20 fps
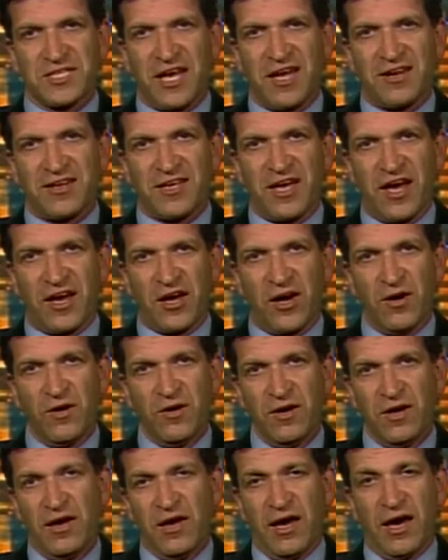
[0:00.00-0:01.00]
San
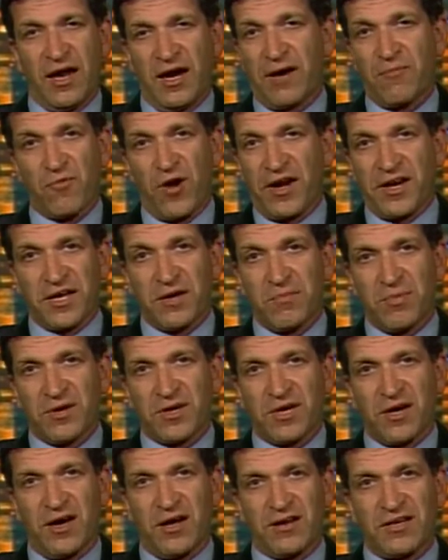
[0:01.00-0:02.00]
Diego, and I'm writing a
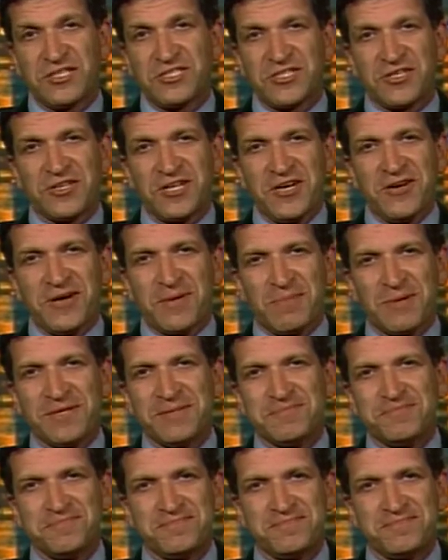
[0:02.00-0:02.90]
book on Eastern Europe.